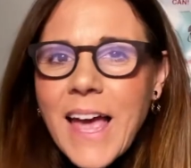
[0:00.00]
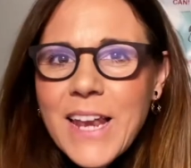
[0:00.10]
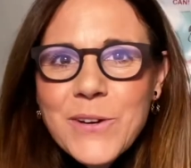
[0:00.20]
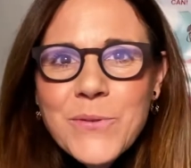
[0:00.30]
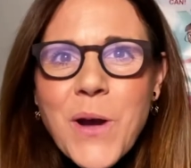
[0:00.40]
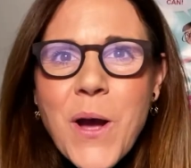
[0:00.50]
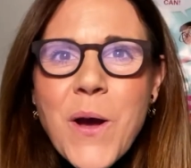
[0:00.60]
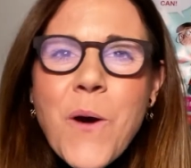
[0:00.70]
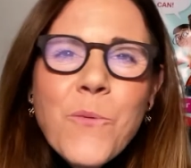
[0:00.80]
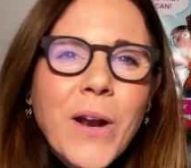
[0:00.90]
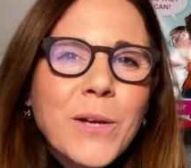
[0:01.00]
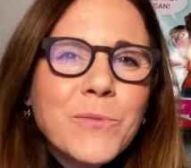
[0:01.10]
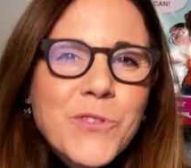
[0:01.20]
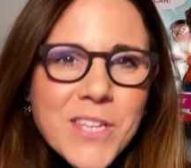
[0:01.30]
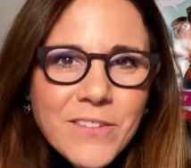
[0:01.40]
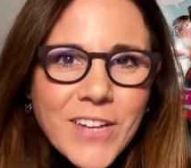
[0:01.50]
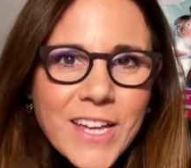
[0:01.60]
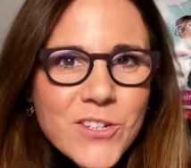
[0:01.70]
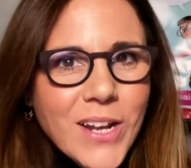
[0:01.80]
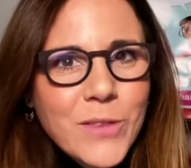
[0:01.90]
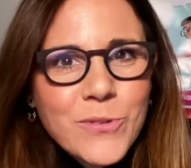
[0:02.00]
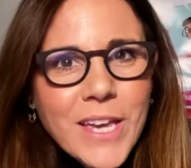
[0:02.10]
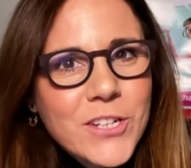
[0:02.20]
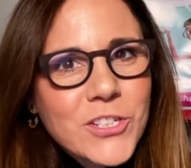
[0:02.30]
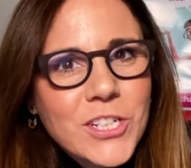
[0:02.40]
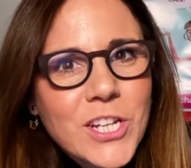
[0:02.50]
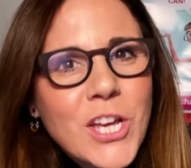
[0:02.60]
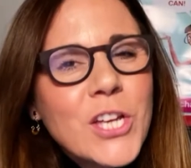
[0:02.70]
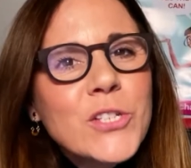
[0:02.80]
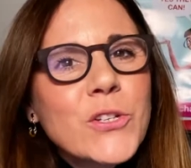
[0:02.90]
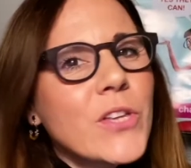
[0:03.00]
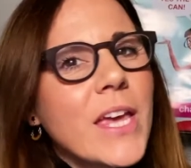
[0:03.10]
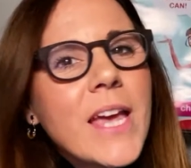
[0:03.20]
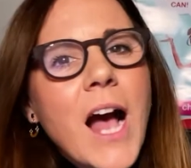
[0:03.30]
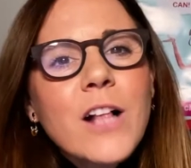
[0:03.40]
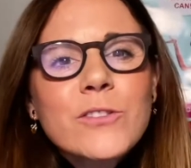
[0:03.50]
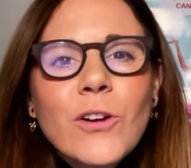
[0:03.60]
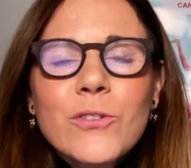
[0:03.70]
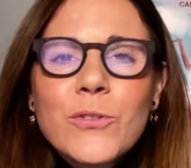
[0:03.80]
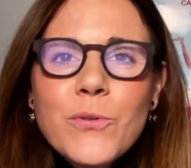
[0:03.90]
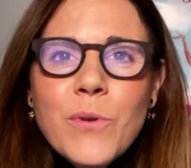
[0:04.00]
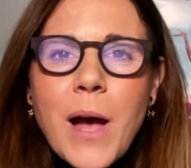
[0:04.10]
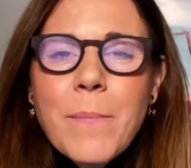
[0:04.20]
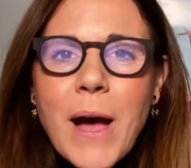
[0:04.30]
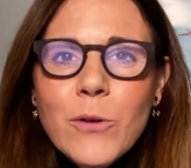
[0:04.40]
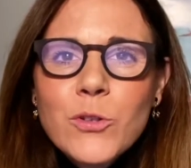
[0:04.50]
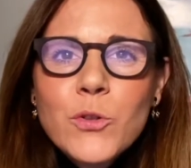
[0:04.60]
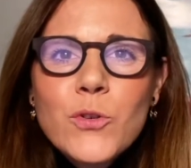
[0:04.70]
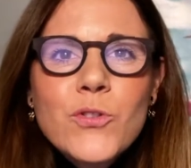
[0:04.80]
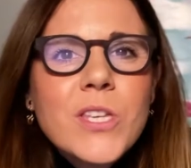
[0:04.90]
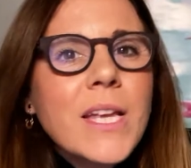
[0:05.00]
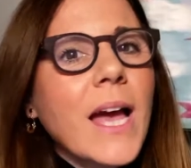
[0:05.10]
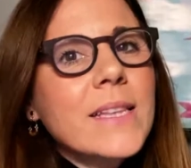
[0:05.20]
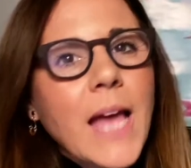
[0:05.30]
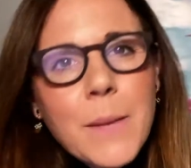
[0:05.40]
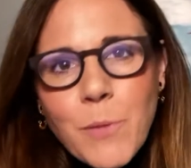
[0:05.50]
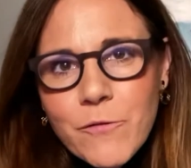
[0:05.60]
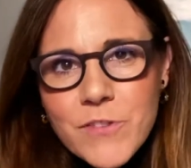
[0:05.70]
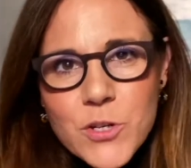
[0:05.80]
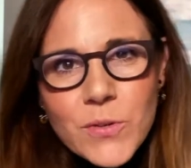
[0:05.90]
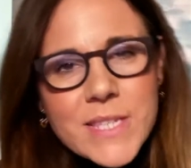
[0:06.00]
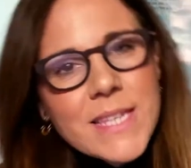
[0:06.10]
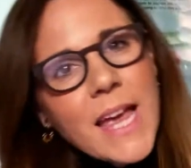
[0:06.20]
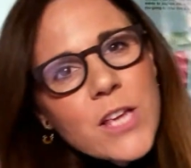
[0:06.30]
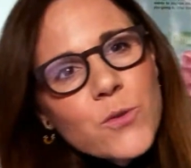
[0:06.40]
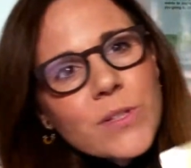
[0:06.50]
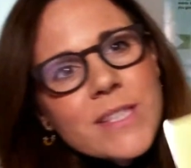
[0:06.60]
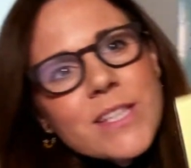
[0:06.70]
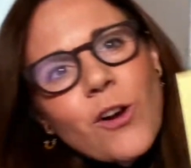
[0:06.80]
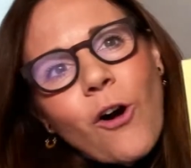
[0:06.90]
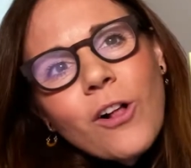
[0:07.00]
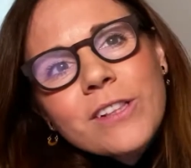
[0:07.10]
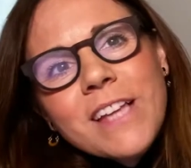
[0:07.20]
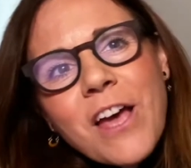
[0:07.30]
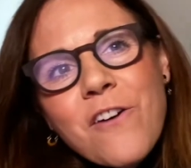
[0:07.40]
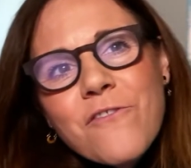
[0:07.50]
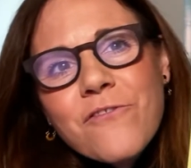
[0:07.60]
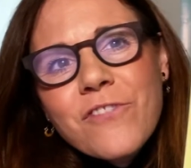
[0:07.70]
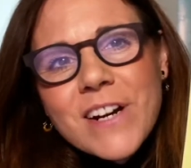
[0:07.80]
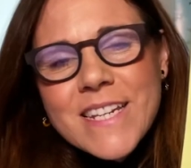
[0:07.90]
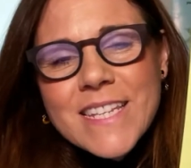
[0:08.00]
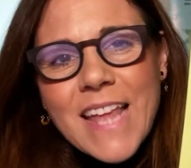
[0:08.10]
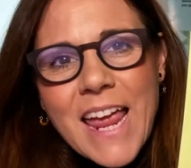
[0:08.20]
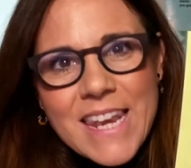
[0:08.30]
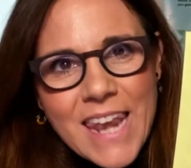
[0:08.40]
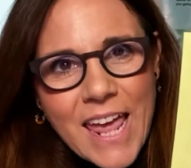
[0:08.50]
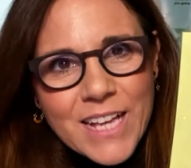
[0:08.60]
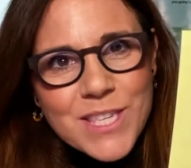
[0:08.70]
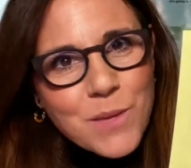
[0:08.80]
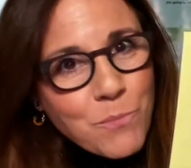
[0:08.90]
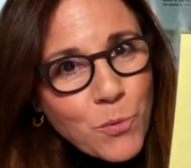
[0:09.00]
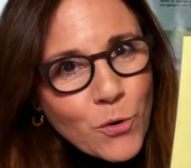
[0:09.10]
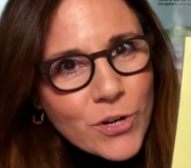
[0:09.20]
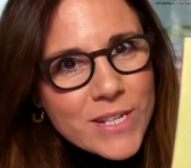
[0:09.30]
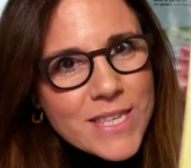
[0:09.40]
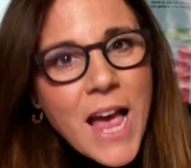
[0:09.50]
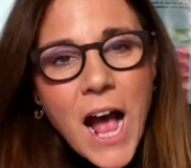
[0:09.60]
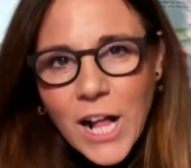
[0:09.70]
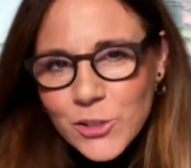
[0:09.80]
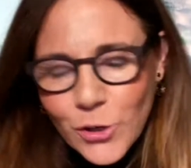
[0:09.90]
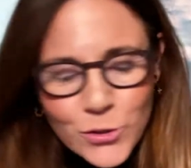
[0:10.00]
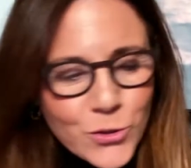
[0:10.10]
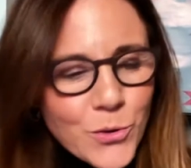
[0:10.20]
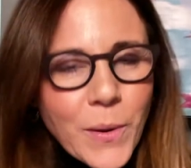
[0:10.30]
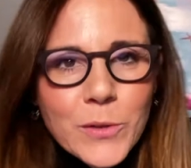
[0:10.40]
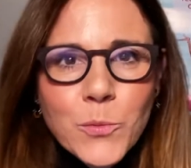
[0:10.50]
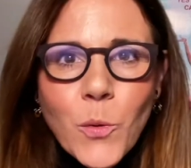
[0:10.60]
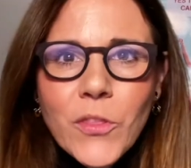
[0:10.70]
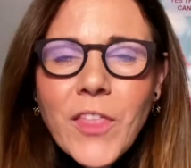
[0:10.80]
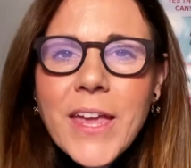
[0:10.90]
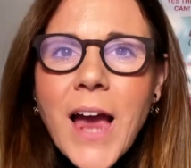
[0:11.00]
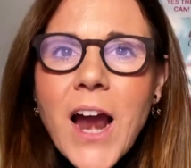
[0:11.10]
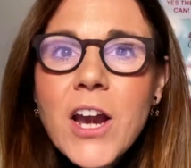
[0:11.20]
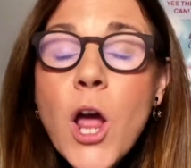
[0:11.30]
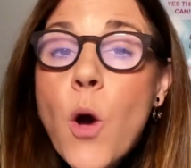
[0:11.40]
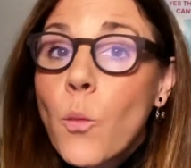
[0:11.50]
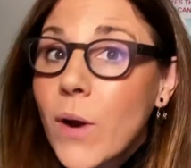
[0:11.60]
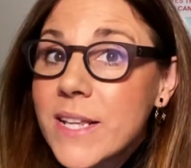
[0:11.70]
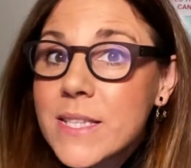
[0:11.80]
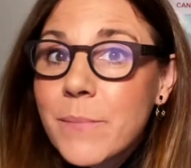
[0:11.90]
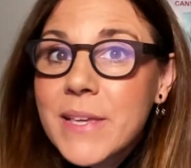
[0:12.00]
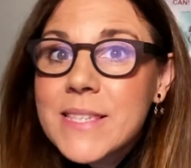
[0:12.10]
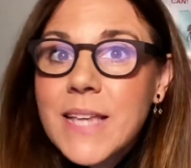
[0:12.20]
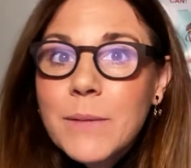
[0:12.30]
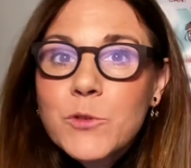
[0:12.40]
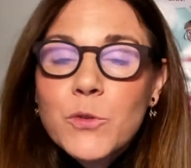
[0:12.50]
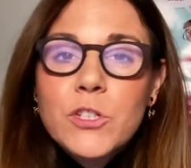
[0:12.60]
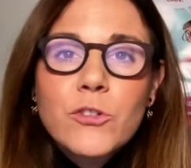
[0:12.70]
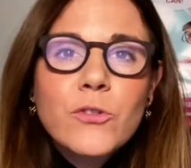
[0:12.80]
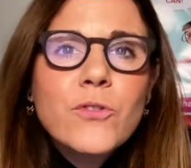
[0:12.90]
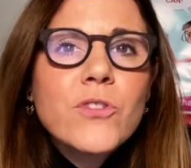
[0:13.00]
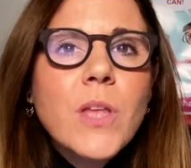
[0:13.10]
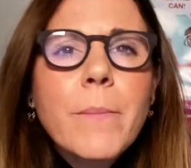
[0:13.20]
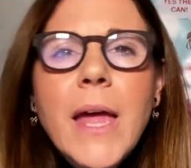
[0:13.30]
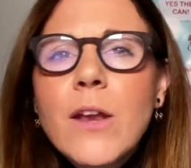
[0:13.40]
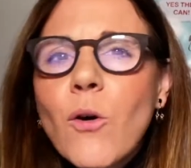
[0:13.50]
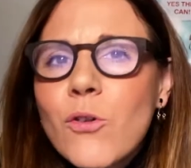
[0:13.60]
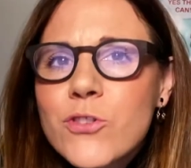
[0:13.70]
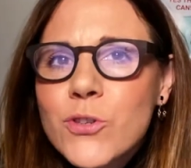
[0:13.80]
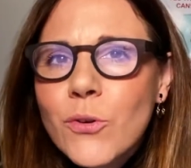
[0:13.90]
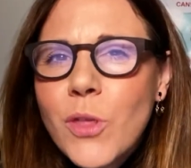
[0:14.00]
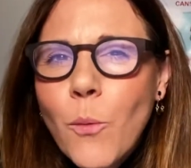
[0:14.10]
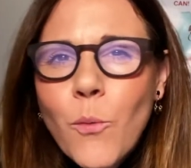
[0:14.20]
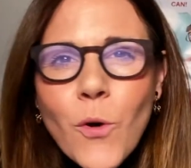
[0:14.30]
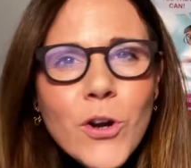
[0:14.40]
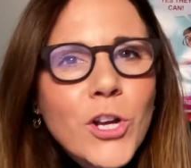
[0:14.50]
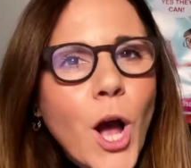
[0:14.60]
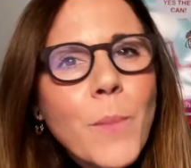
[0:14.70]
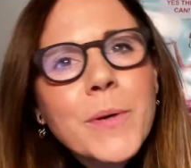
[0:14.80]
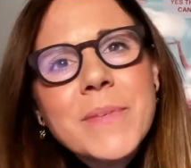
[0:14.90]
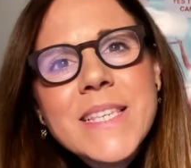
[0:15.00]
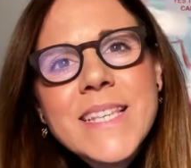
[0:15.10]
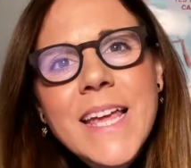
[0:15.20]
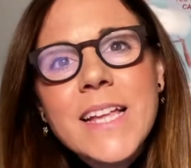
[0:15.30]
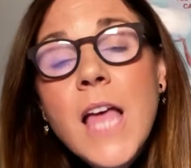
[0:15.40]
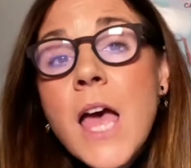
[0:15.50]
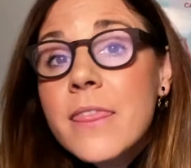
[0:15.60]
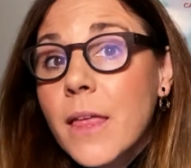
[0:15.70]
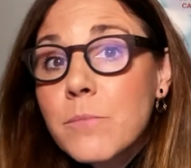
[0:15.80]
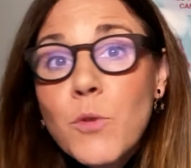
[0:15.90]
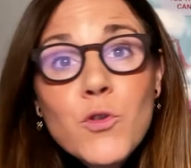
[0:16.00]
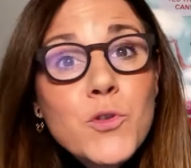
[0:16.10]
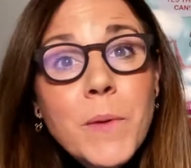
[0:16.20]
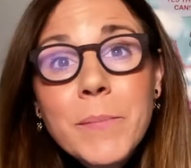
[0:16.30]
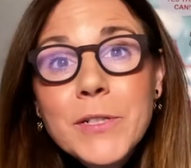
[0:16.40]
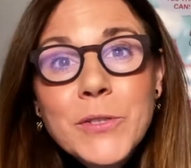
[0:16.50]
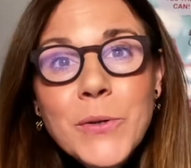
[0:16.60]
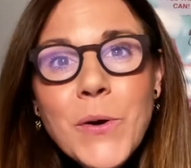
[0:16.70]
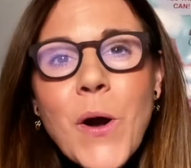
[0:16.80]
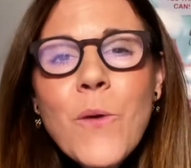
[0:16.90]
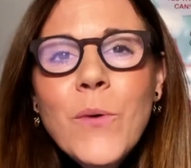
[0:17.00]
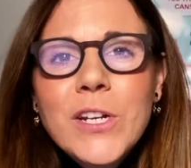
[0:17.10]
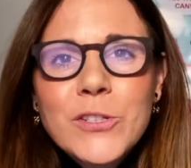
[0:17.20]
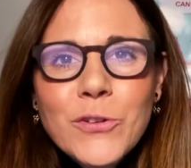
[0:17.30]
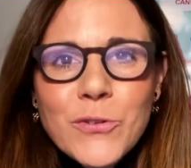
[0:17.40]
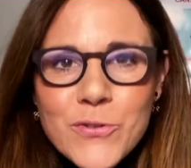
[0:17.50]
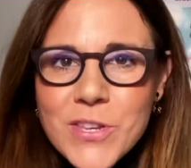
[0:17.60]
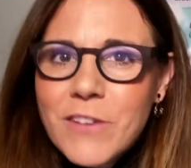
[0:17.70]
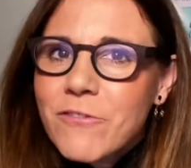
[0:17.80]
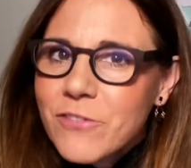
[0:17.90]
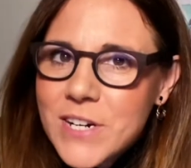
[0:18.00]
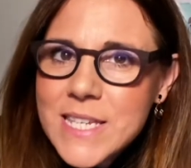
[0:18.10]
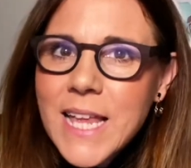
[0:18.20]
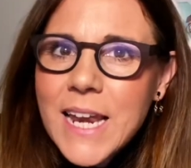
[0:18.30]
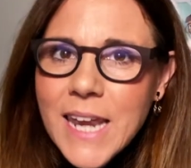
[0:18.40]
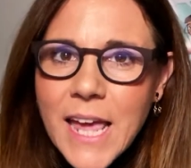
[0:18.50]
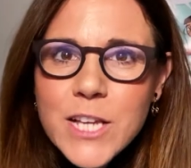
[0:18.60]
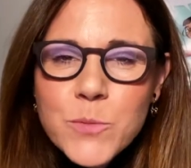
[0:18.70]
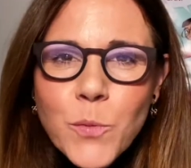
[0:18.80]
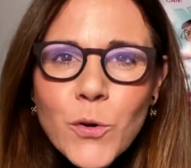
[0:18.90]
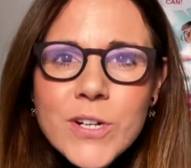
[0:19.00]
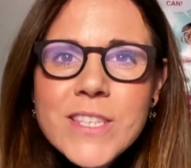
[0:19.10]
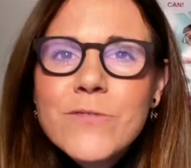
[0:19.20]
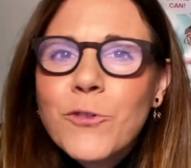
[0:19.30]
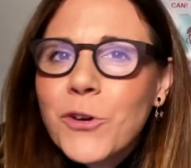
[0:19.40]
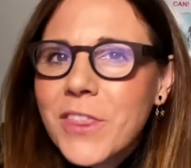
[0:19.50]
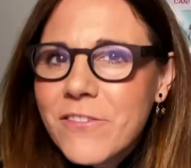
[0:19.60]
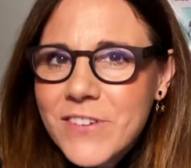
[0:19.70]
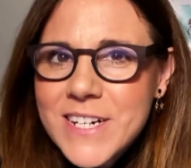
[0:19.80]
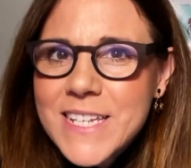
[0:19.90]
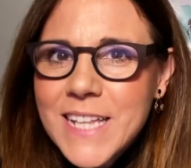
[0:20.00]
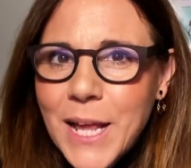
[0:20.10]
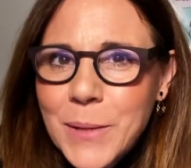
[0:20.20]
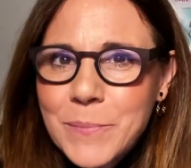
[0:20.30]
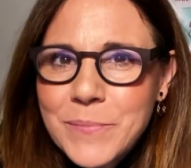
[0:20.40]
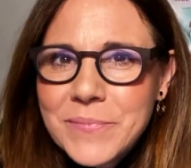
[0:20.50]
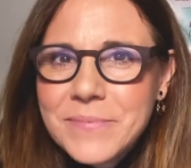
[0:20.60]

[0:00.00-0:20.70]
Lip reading: Hello, welcome to Silvia Angel Education. Today I'll talk to you about using a type of visual schedules called first and next boards. I'll talk to you about what they are, when is the best time to introduce them, and also the one common mistake that most people do when introducing first and next boards for the first time.